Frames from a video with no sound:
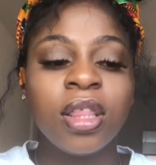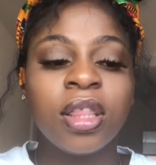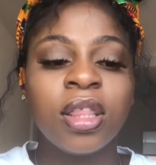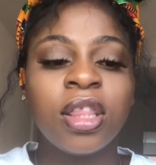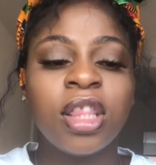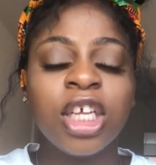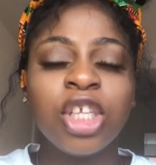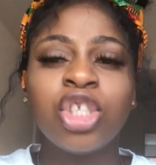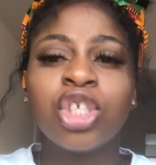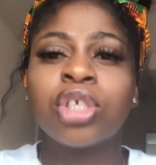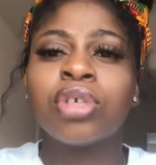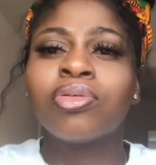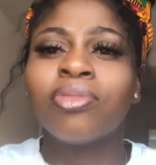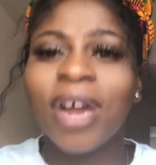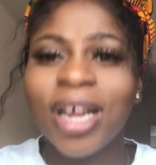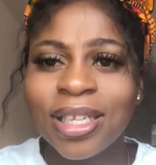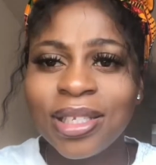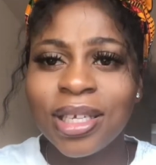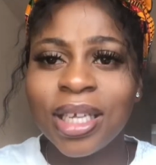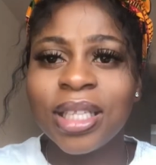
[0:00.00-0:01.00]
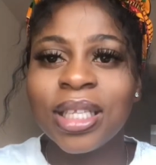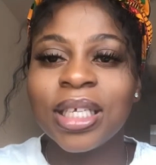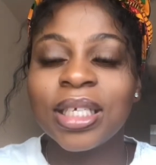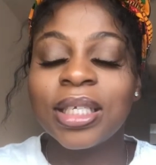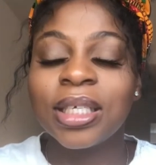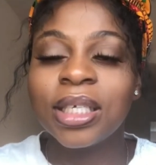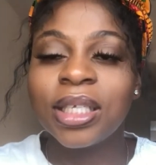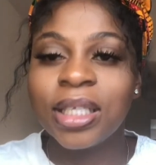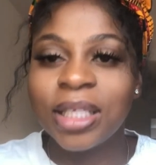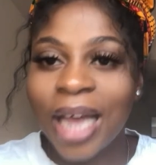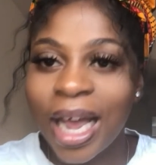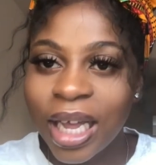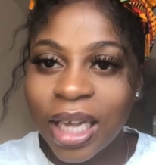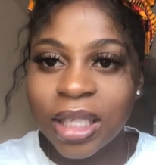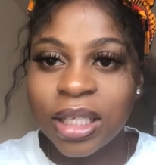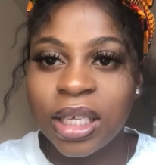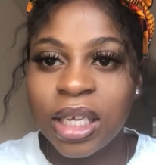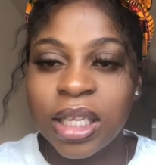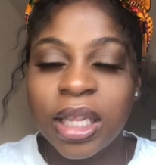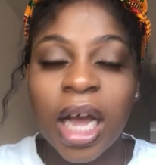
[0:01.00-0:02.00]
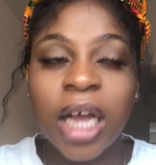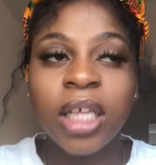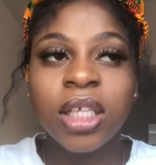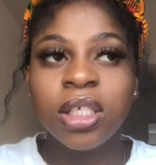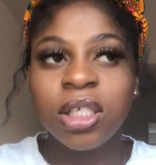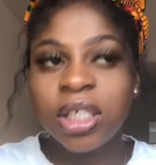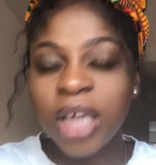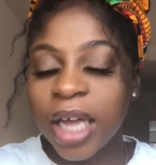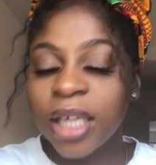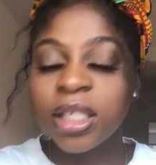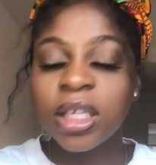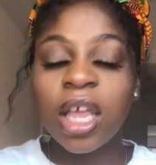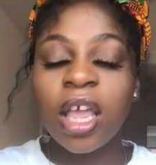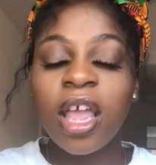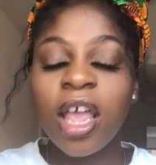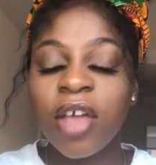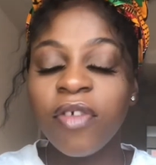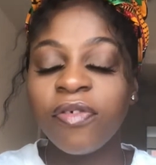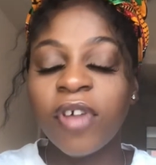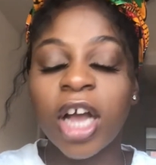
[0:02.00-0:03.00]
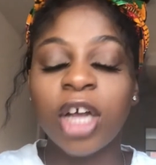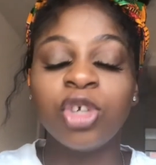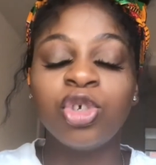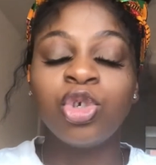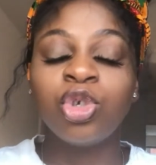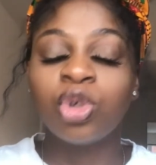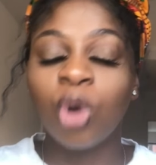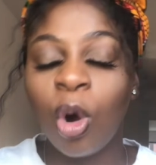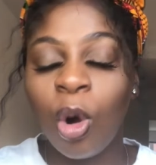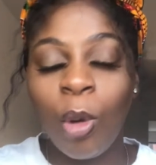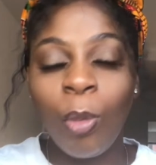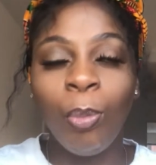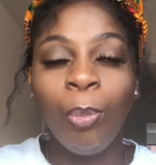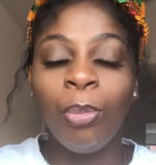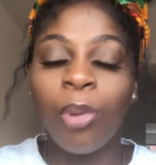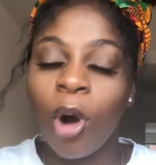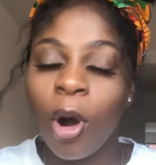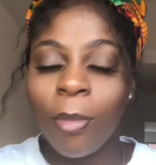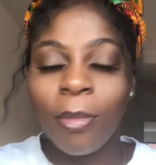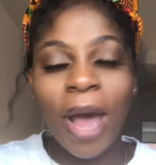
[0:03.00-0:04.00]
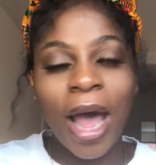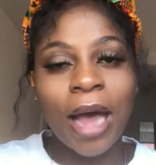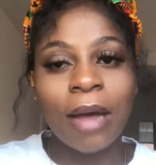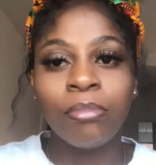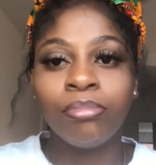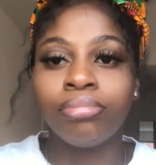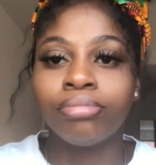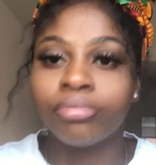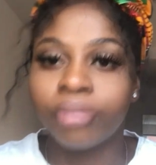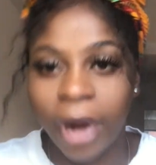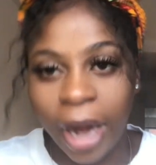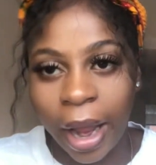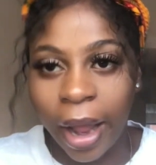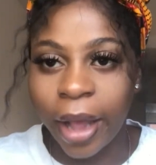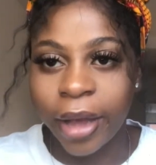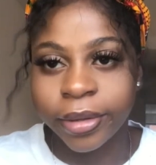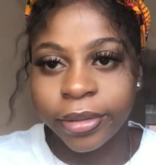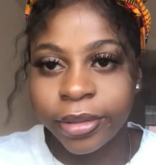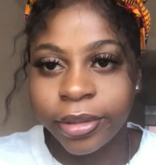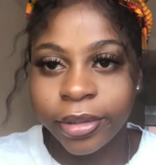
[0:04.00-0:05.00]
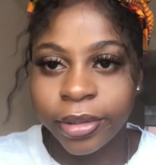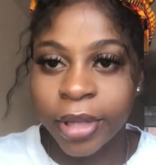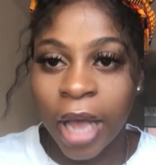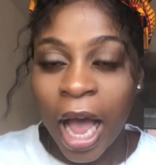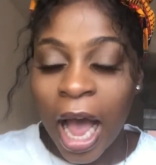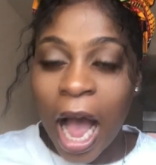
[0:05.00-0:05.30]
the trend in the society that just if I show bum and breasts,